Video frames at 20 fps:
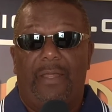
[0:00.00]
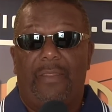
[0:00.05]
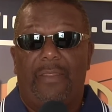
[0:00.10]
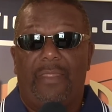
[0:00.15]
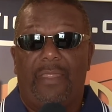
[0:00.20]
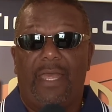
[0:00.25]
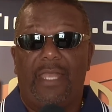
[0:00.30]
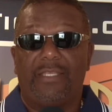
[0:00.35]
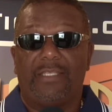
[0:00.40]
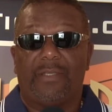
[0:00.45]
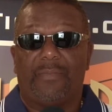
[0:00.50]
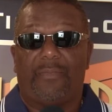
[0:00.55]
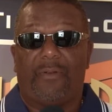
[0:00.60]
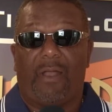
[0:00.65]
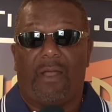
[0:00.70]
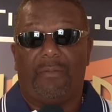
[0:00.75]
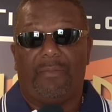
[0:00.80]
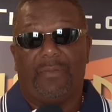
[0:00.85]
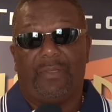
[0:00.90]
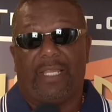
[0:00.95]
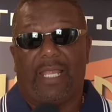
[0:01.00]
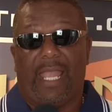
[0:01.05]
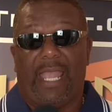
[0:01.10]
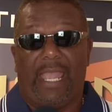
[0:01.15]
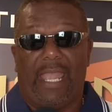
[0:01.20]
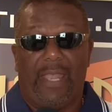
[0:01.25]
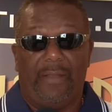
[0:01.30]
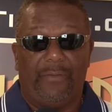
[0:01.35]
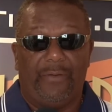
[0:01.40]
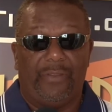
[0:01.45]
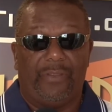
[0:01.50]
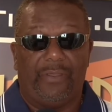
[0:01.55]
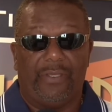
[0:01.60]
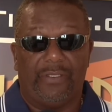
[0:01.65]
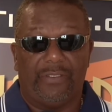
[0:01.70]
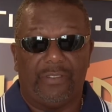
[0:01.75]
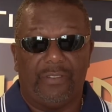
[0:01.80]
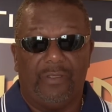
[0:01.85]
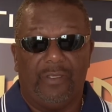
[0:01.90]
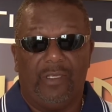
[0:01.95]
That's the problem that I had with
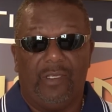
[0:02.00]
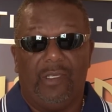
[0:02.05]
this.